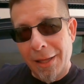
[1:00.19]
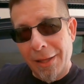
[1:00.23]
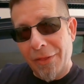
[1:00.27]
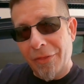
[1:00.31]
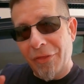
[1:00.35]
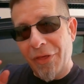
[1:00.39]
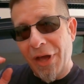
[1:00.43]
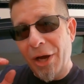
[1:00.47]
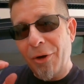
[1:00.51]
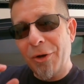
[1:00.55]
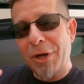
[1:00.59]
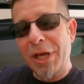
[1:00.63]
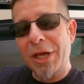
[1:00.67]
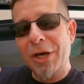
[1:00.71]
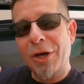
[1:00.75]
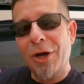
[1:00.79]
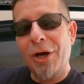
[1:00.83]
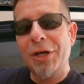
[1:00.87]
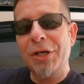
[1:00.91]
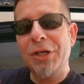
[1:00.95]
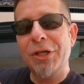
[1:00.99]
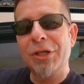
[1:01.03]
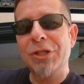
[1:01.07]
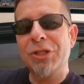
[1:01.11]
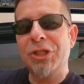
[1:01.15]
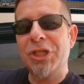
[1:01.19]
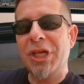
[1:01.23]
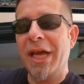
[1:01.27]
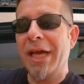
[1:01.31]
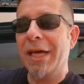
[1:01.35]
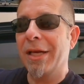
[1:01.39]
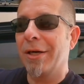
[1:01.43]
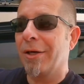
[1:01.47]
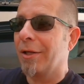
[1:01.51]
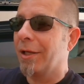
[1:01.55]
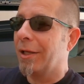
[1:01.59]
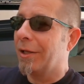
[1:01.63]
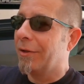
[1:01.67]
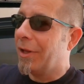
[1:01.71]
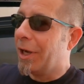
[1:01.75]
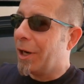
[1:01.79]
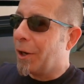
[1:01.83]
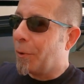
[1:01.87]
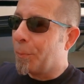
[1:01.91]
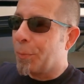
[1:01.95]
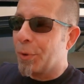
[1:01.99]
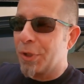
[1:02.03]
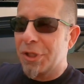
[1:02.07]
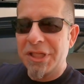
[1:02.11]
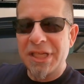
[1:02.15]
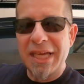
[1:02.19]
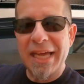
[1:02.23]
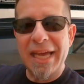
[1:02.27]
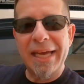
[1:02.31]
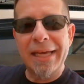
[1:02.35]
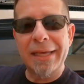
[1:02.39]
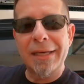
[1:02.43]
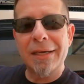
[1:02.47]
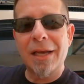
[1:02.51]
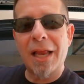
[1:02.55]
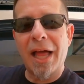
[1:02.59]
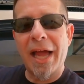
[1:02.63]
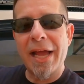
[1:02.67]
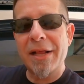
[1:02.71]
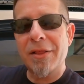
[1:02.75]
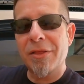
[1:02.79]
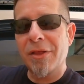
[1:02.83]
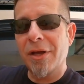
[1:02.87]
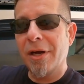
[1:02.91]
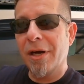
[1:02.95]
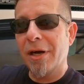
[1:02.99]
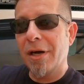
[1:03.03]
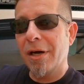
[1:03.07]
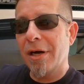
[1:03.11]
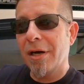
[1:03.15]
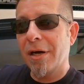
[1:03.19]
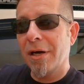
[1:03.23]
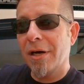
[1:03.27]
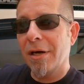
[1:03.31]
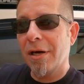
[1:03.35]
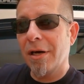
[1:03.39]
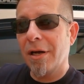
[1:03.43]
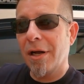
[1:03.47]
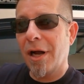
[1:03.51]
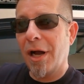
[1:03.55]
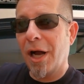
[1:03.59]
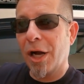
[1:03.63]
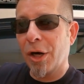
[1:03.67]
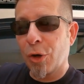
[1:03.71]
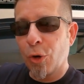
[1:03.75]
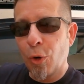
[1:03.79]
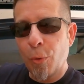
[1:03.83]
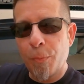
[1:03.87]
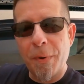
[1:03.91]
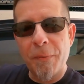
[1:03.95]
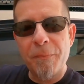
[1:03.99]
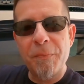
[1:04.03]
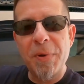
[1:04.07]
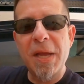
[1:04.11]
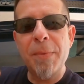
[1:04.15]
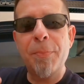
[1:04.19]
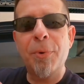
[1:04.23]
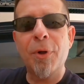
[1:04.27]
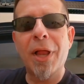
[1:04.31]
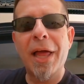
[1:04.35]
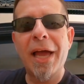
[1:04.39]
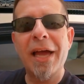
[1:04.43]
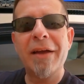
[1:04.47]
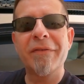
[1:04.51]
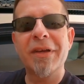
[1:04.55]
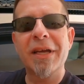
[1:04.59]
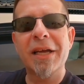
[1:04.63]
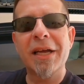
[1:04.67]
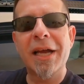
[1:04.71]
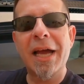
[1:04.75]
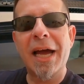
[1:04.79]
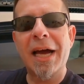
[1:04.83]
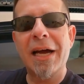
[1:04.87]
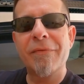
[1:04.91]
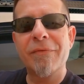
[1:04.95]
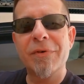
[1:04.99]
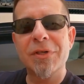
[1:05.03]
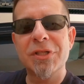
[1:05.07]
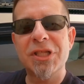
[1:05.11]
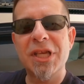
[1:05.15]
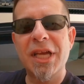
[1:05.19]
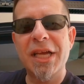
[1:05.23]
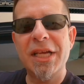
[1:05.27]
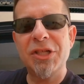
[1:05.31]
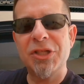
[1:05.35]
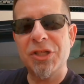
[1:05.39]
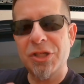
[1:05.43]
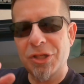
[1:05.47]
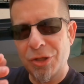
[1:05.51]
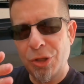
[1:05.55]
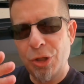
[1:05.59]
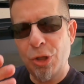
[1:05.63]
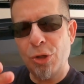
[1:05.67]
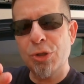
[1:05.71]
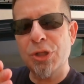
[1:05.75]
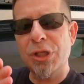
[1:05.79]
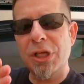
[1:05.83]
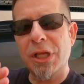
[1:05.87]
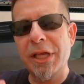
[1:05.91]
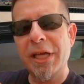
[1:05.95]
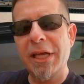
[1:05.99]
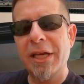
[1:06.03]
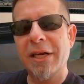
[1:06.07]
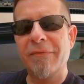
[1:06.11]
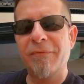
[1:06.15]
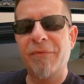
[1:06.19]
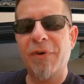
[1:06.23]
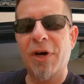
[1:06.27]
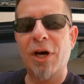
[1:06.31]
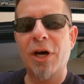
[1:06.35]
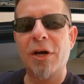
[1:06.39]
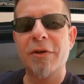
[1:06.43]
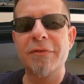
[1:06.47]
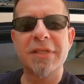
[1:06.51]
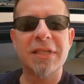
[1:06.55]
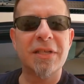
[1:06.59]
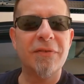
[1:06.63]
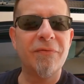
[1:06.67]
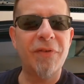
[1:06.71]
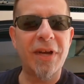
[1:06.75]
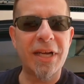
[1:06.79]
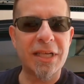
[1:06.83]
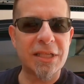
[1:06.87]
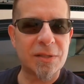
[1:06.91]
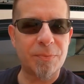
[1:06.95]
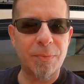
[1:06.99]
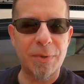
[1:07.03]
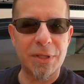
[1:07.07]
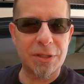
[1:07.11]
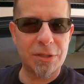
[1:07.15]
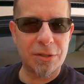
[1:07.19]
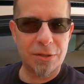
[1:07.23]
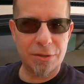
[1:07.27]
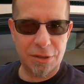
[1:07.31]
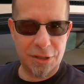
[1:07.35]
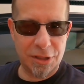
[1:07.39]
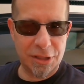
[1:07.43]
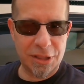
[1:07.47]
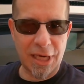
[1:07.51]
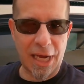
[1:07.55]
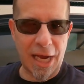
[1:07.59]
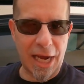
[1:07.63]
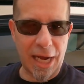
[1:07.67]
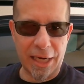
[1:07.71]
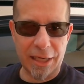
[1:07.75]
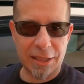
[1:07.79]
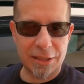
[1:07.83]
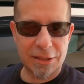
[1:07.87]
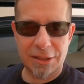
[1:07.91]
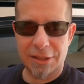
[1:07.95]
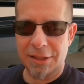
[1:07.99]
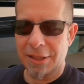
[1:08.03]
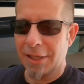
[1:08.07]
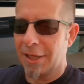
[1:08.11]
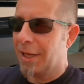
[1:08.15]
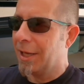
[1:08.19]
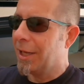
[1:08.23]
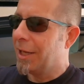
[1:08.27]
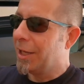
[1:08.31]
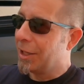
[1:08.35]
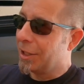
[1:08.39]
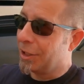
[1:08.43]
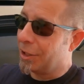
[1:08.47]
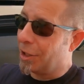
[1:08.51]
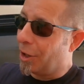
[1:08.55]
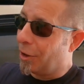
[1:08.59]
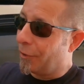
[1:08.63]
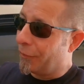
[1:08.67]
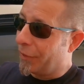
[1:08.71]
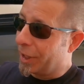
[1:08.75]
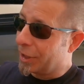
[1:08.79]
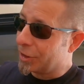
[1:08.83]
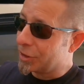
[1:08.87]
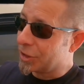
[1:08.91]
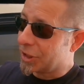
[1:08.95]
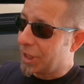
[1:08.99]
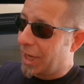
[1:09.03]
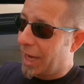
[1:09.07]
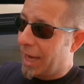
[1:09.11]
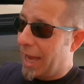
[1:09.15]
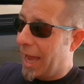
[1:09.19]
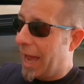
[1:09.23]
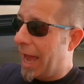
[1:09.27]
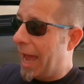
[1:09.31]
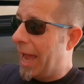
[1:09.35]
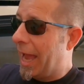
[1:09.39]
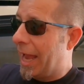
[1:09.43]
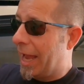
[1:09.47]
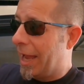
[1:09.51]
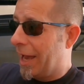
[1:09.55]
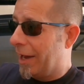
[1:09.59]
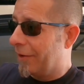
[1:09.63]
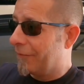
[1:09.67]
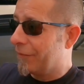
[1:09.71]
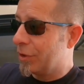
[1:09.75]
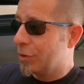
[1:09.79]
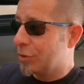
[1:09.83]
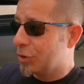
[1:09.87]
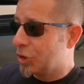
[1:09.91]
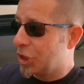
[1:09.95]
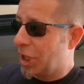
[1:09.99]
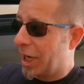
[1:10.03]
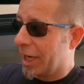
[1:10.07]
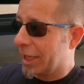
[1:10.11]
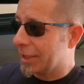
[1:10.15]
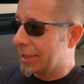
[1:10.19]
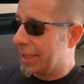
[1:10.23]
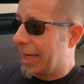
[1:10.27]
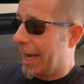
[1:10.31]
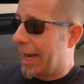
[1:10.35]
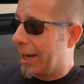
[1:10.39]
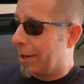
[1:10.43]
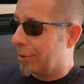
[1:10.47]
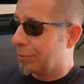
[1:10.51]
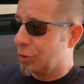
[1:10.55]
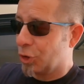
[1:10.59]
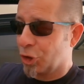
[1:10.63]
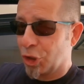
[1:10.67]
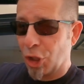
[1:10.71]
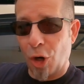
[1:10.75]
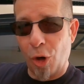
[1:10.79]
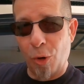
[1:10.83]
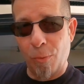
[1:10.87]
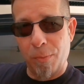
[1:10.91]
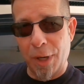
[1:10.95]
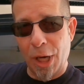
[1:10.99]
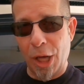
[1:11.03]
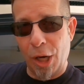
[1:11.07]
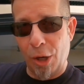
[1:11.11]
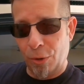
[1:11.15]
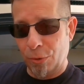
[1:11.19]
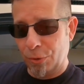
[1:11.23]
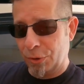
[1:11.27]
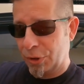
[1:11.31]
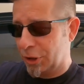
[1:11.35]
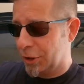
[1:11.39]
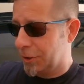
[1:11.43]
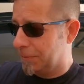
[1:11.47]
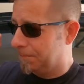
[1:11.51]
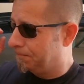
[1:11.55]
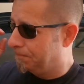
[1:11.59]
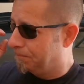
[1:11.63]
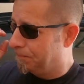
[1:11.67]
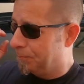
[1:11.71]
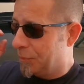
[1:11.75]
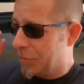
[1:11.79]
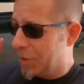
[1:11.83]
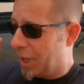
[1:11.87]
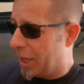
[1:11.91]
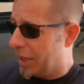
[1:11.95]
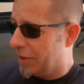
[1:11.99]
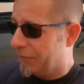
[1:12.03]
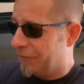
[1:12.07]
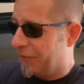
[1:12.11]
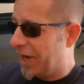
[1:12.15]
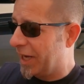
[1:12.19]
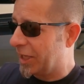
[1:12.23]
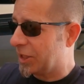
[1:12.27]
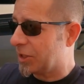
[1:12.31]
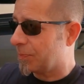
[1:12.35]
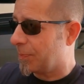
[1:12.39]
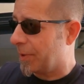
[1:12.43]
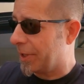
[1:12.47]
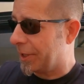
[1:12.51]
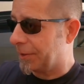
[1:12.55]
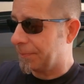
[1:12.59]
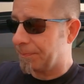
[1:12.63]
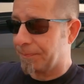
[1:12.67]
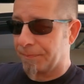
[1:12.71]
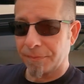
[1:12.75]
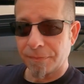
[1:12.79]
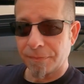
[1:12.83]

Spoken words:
They'll get on your channel and they'll pretend like they're a group of people having a conversation. Usually it involves investments or stocks. You know, they'll say, hey, have you checked out Joe Blow's investment?